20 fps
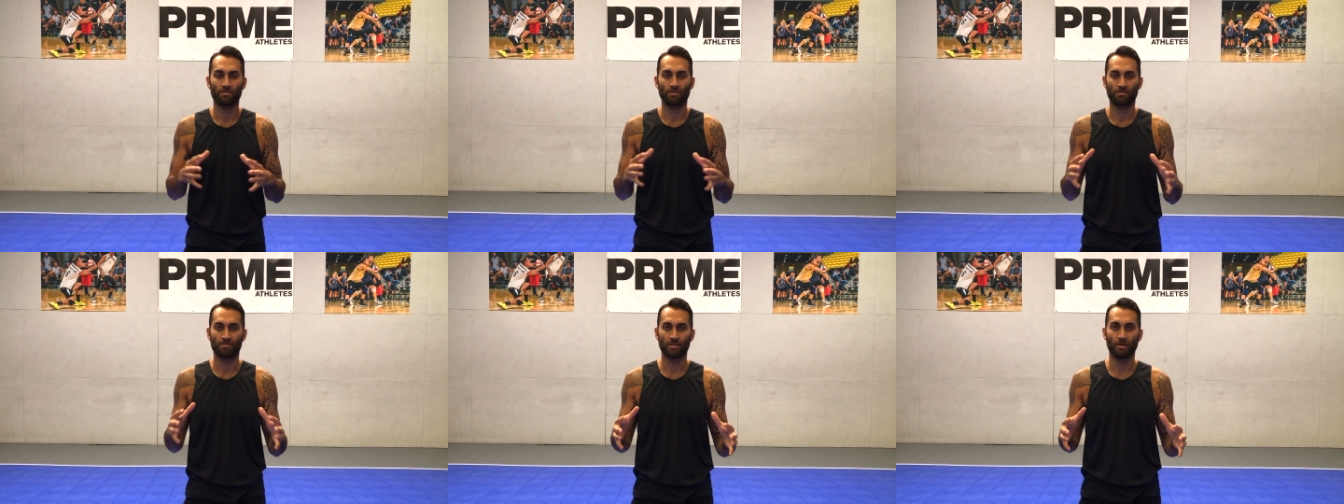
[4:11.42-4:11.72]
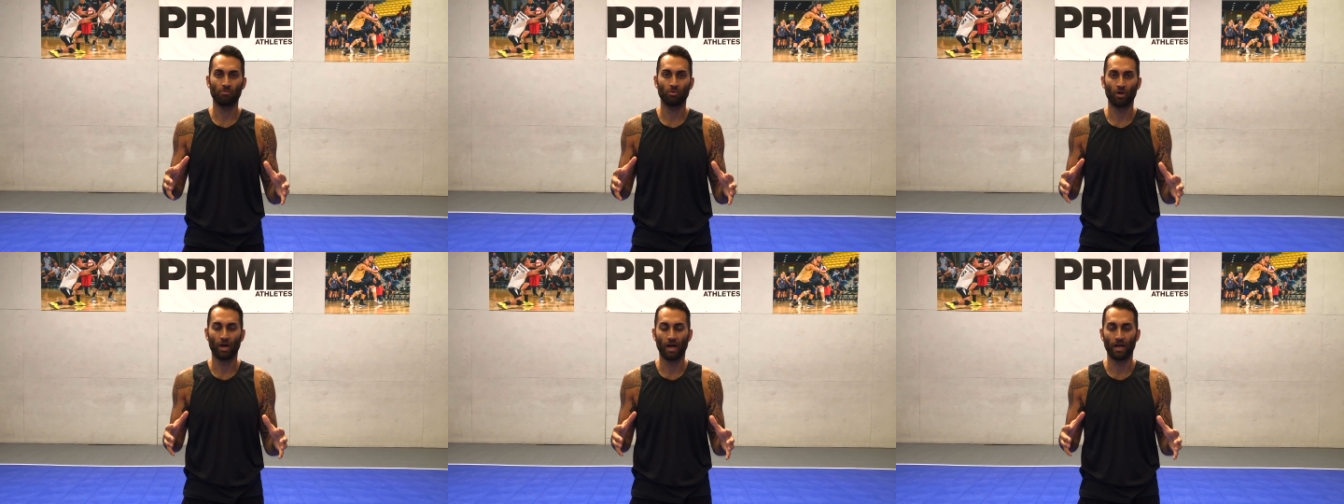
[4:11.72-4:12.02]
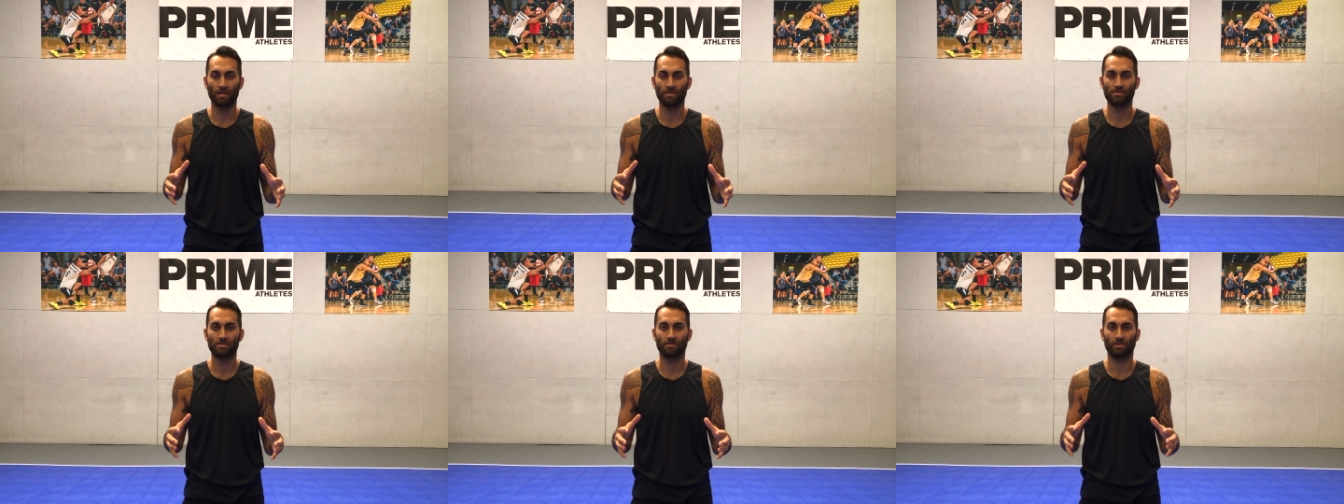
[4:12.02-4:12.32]
To
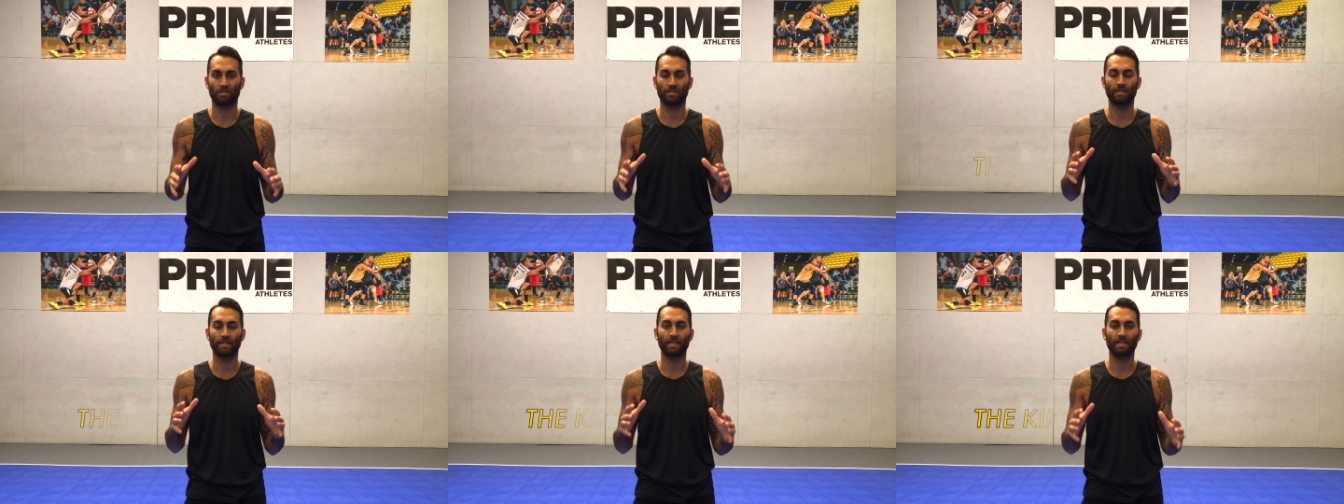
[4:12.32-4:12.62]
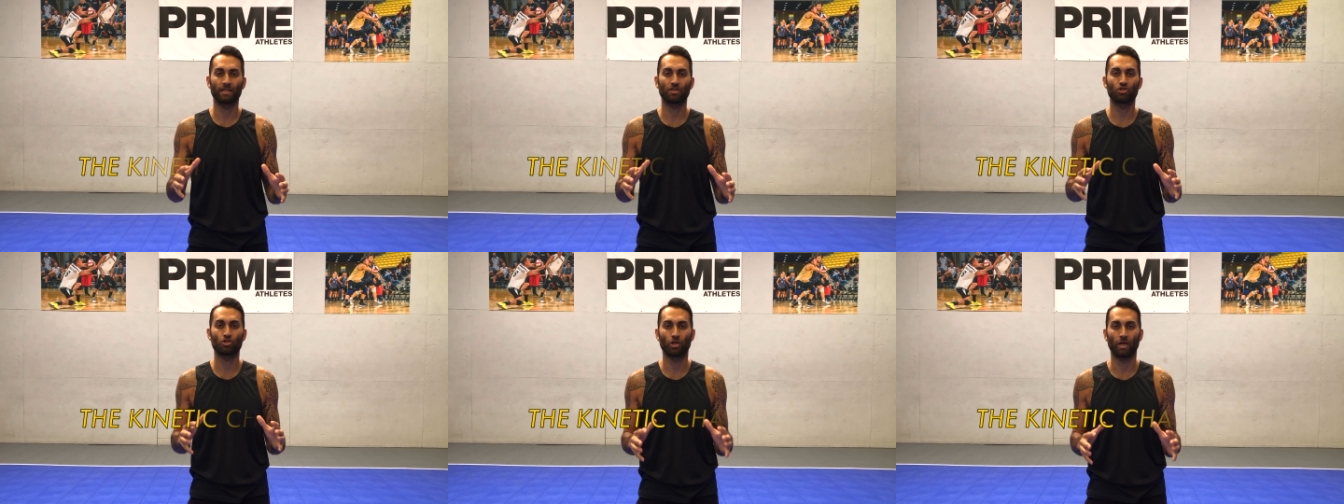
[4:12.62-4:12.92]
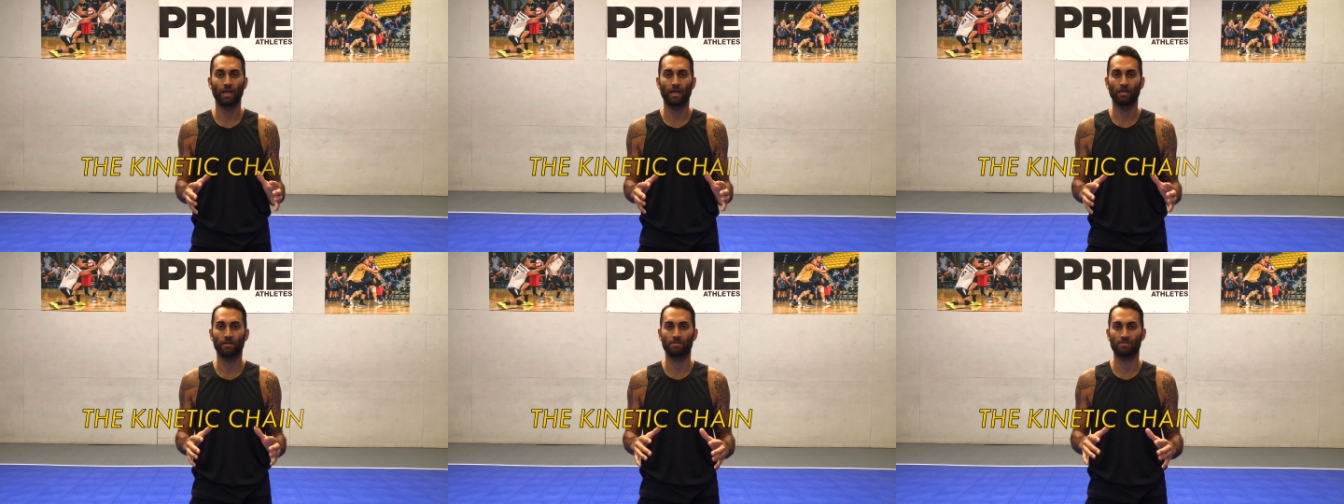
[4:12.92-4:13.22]
summarize, the kinetic
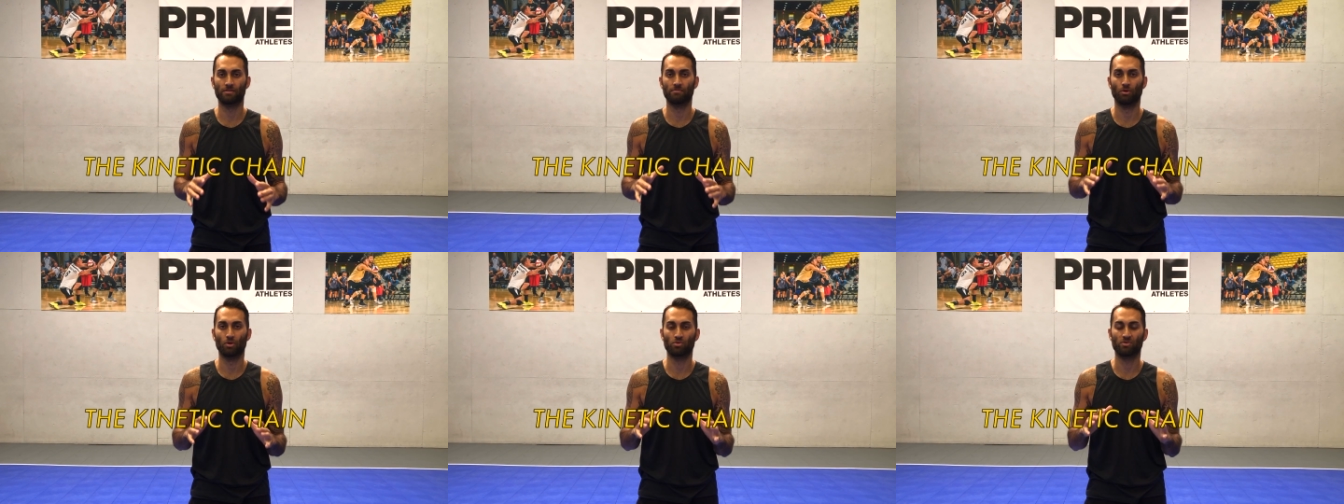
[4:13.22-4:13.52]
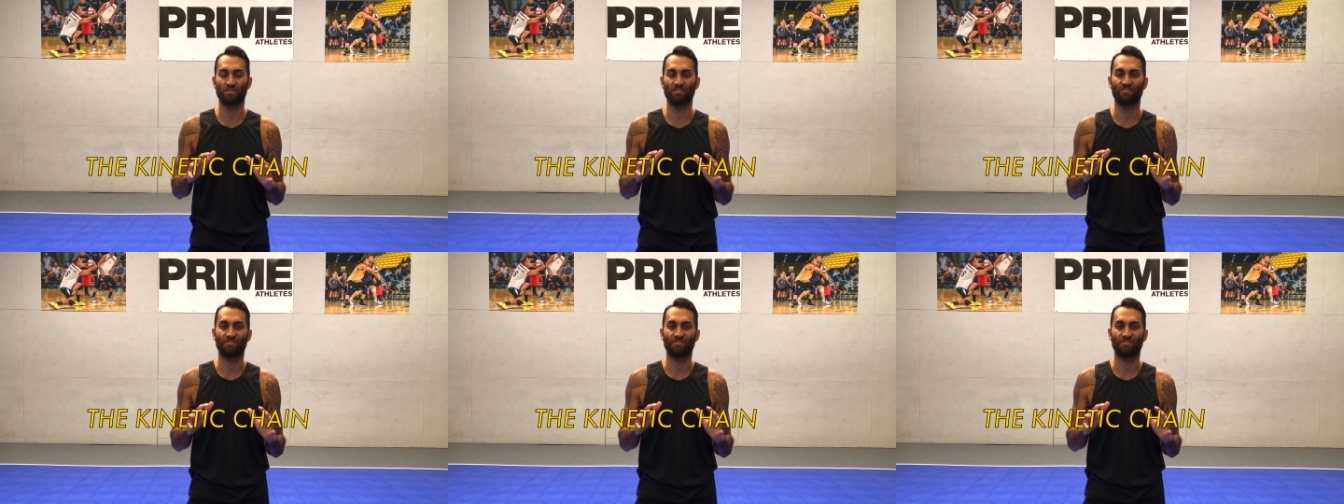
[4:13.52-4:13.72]
chain is the most